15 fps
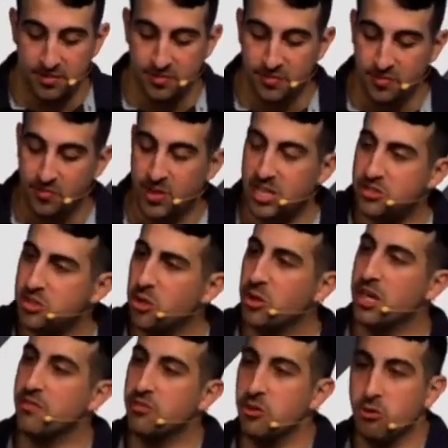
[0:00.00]
And so if
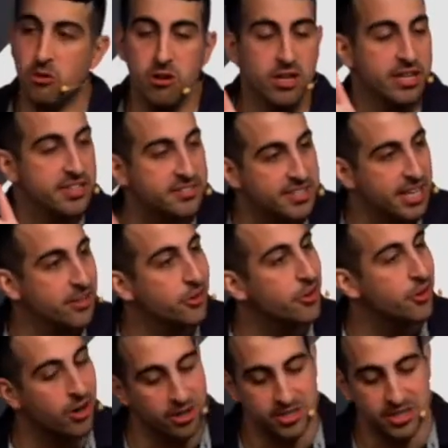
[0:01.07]
you're an attender
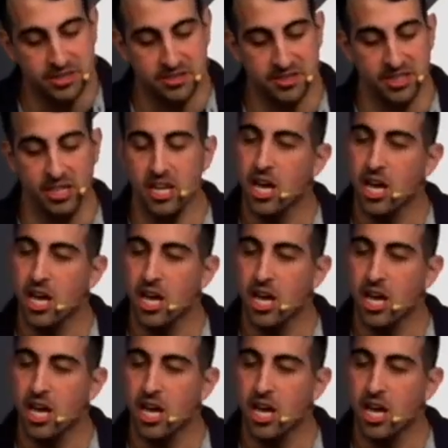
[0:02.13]
at RCC,